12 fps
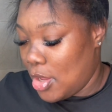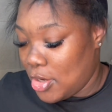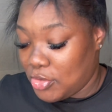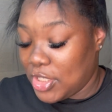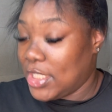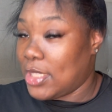
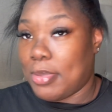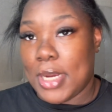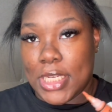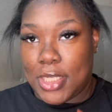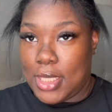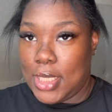Trust the
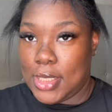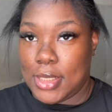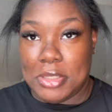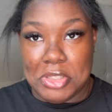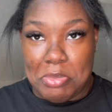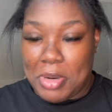process.
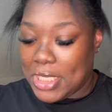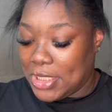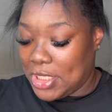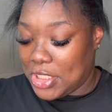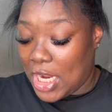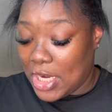It's a
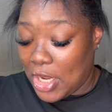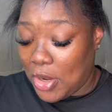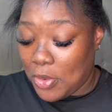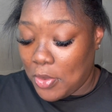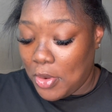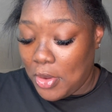process. Y'all
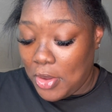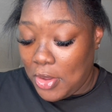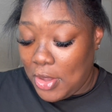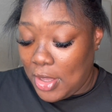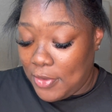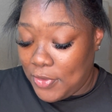know,
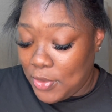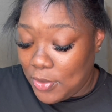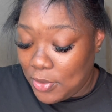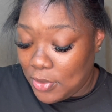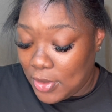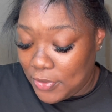if
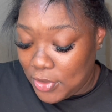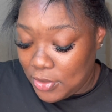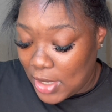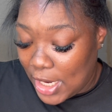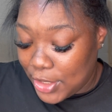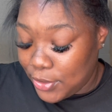you
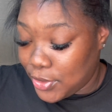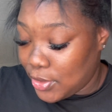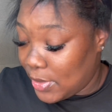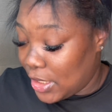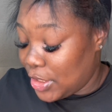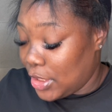not new to
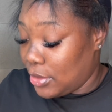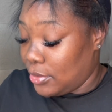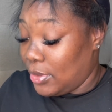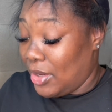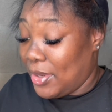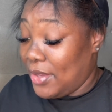my
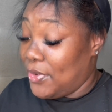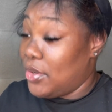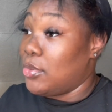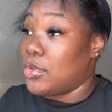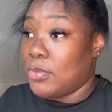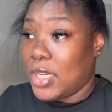channel, or if you're
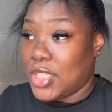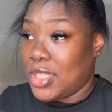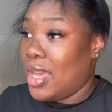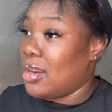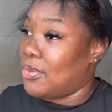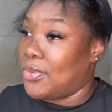new to my
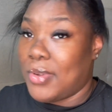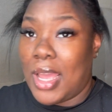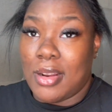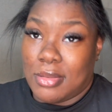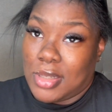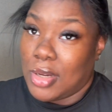channel, I
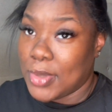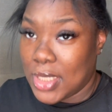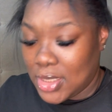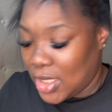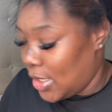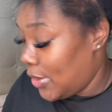don't know what to
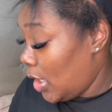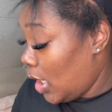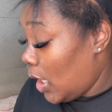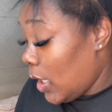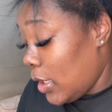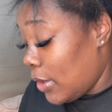say.
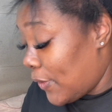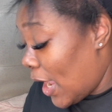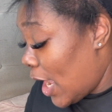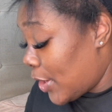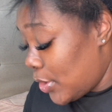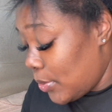If
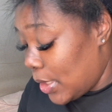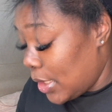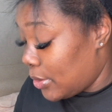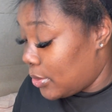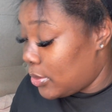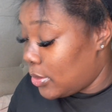y'all new
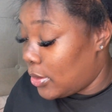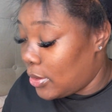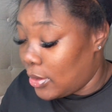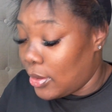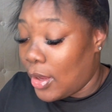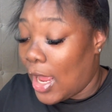here,
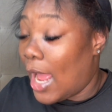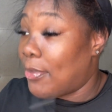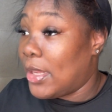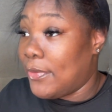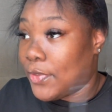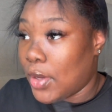I
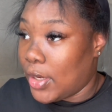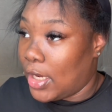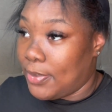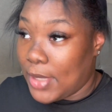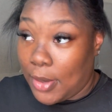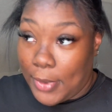believe in throwing
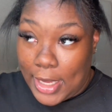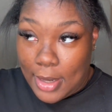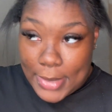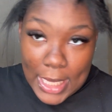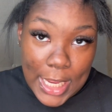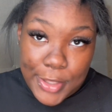everything away.
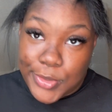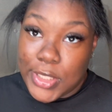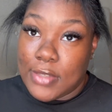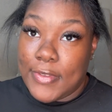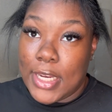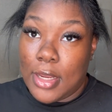Everything I use in
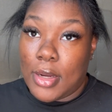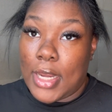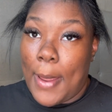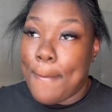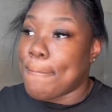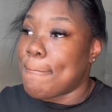this video
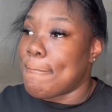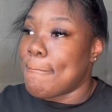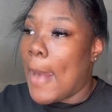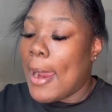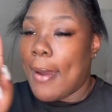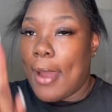today,
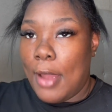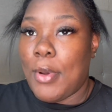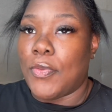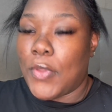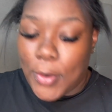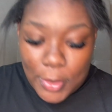I'm
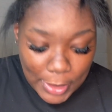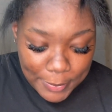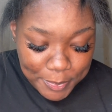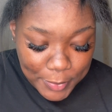gonna throw it away.